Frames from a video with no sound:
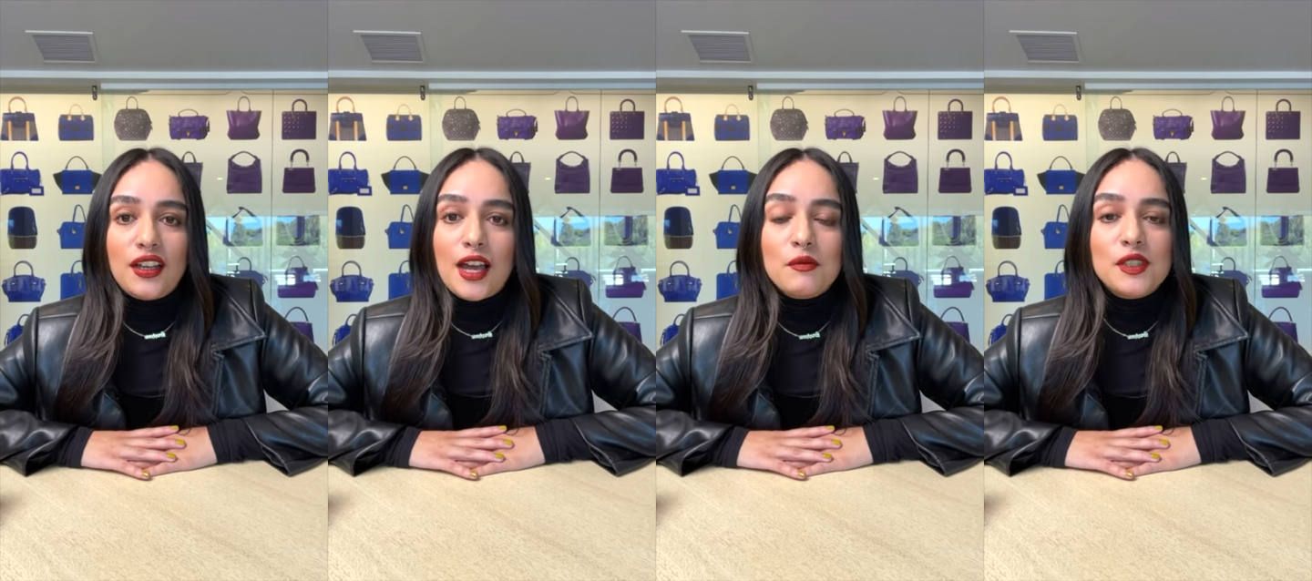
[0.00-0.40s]

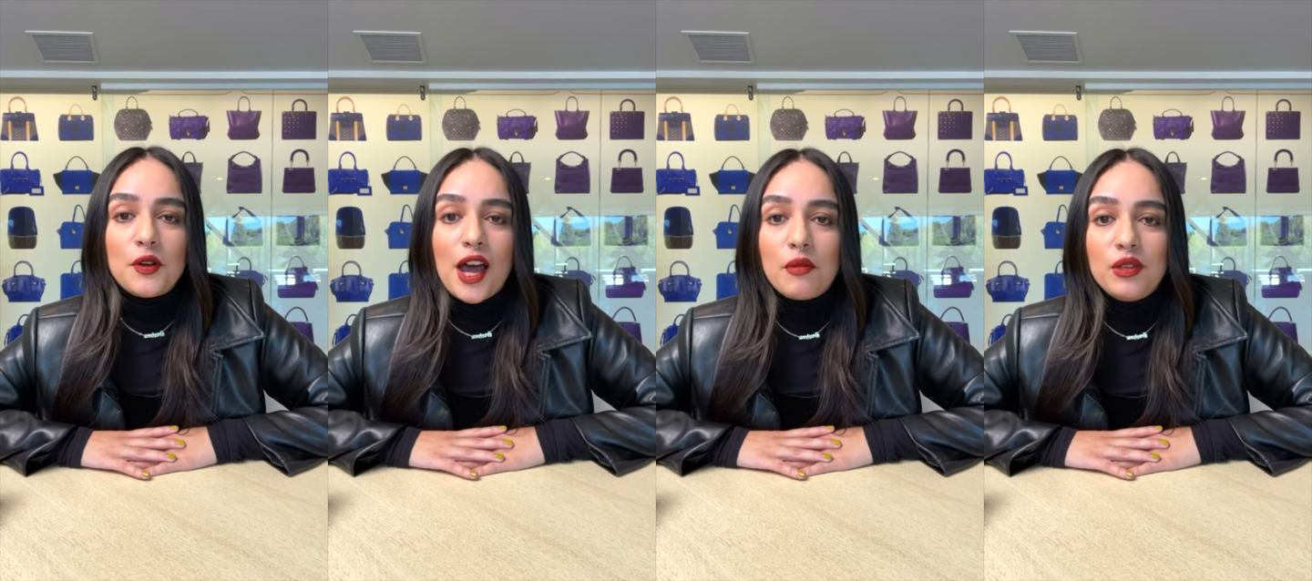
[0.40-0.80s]
I'm so
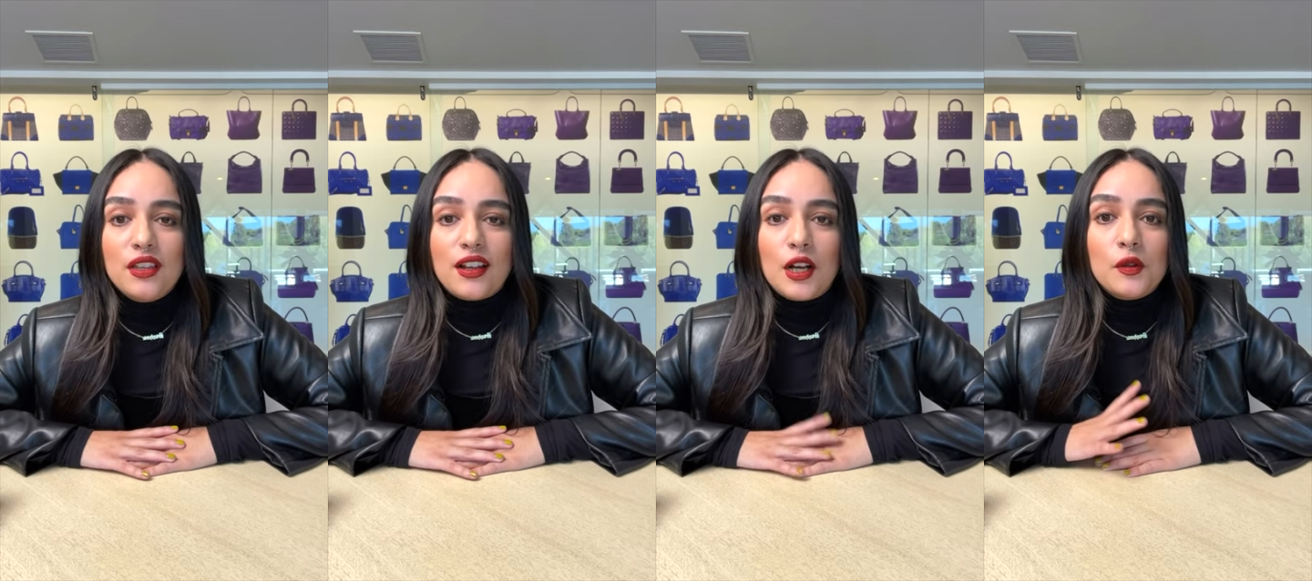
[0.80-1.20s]
happy
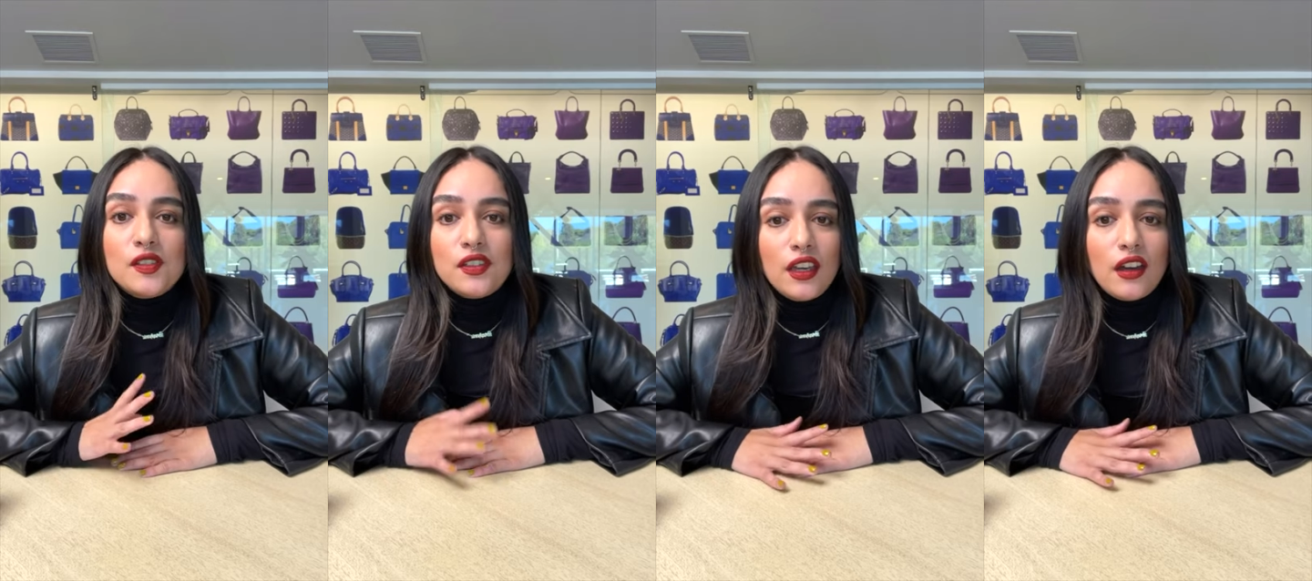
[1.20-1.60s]
that I was
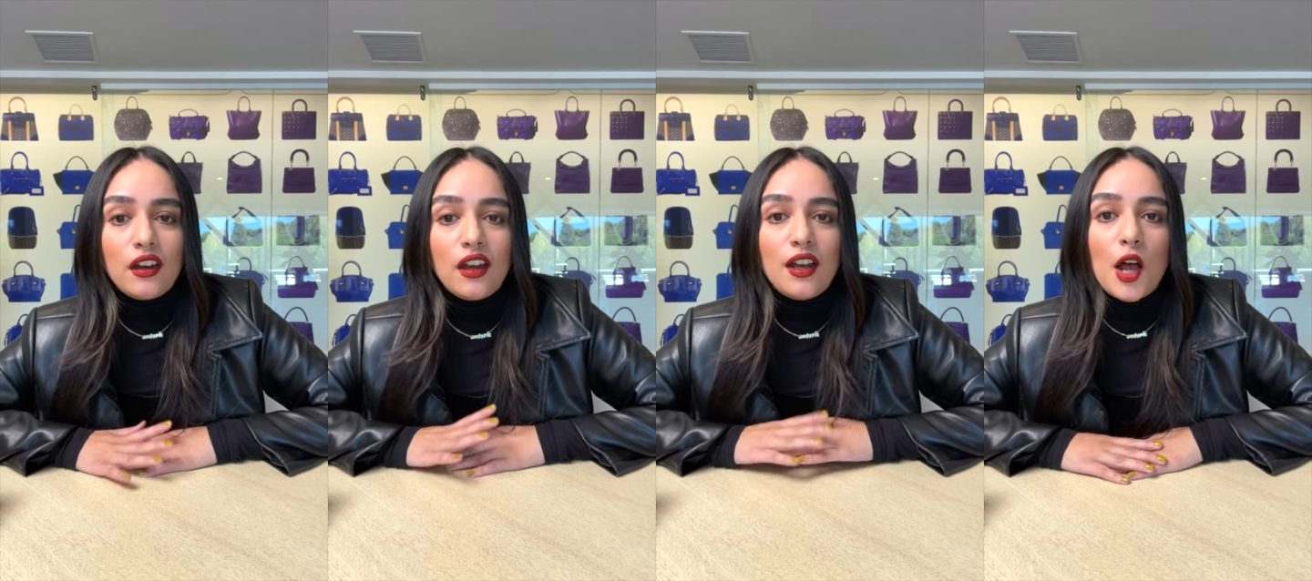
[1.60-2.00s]
here
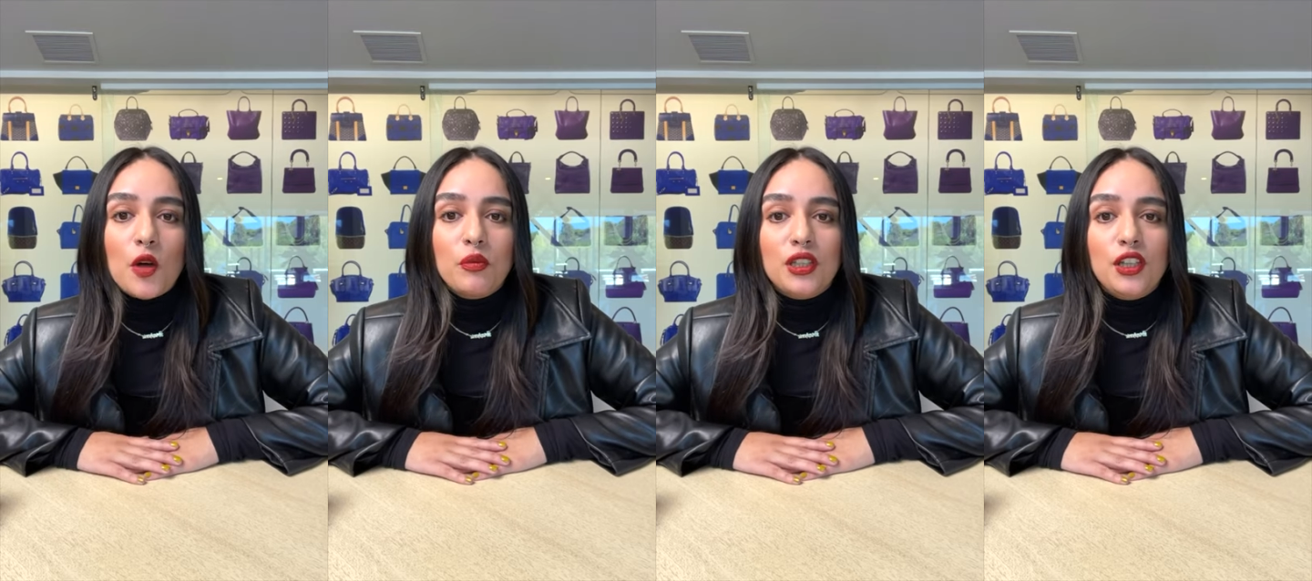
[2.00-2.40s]
and
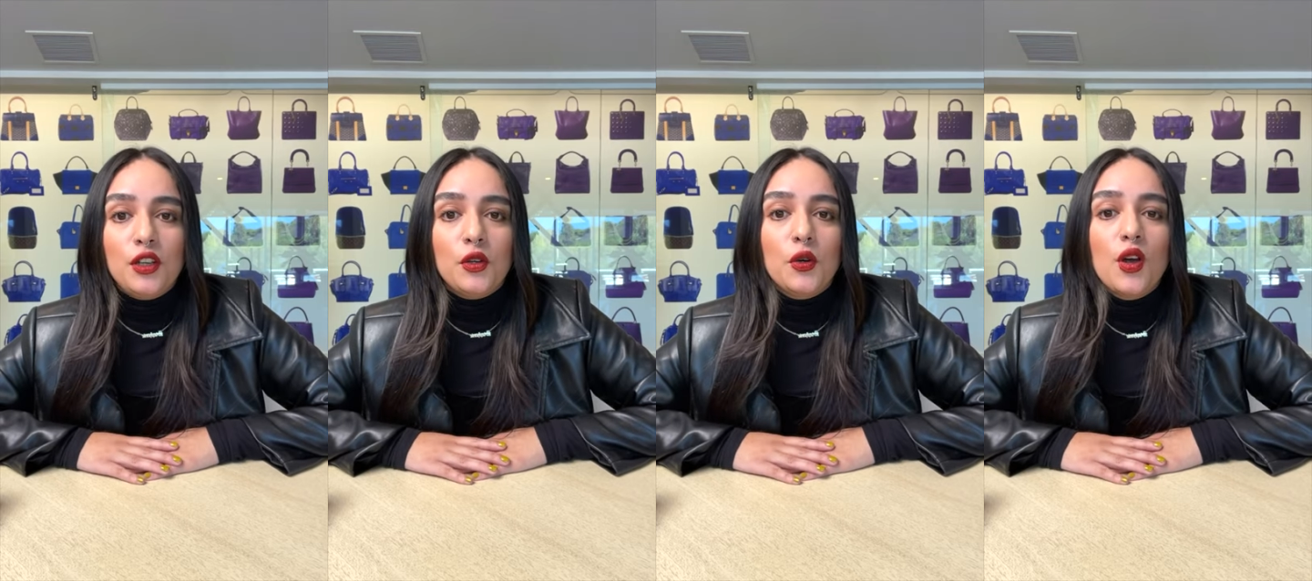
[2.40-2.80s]
helping
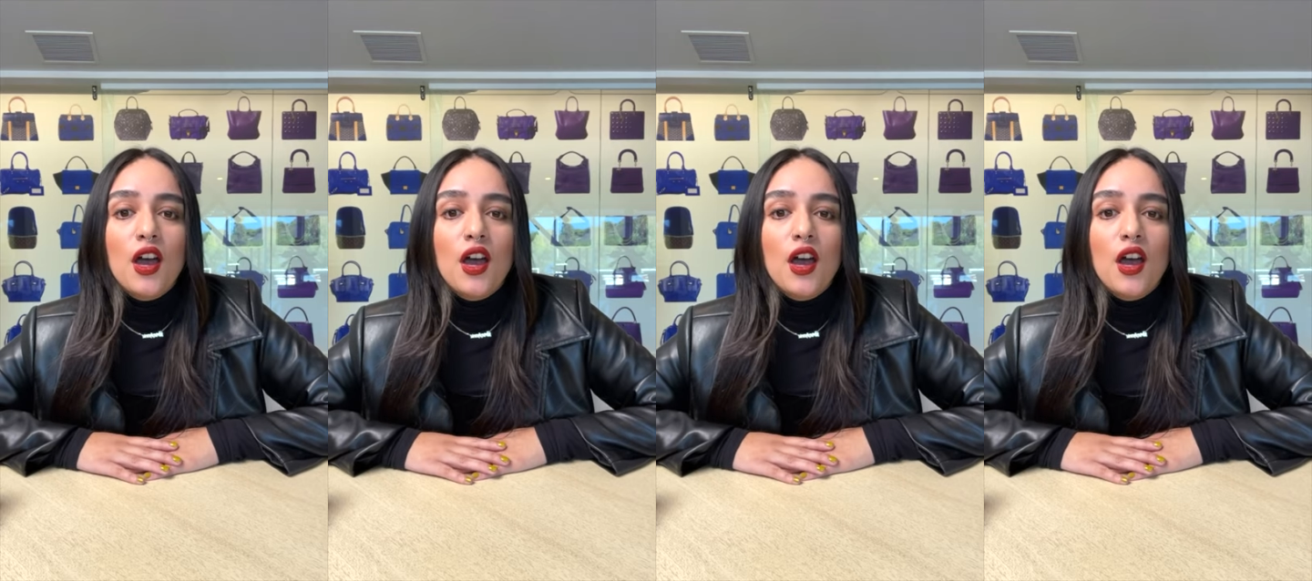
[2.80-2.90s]
you